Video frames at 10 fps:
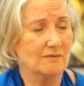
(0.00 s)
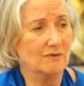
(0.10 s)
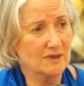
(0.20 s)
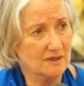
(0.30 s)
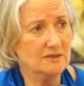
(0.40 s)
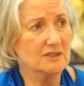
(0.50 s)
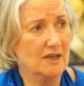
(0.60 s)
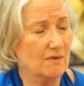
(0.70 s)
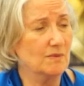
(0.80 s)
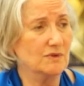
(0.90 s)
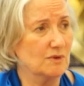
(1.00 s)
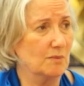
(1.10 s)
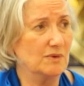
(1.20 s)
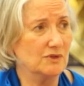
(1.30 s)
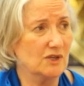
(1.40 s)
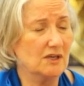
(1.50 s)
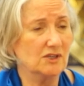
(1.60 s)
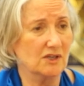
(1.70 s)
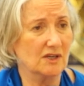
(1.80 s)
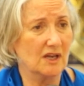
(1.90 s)
One can say it was a
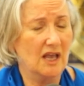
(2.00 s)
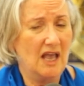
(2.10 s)
possession.